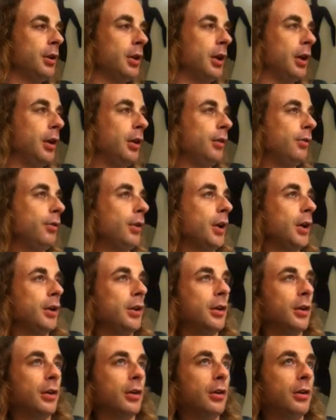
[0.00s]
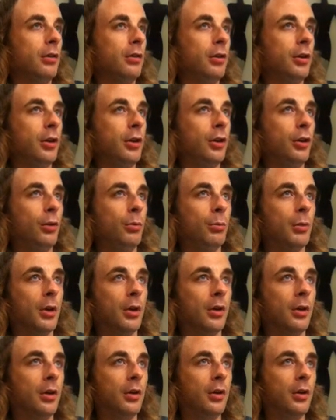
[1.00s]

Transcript: innovating new humour,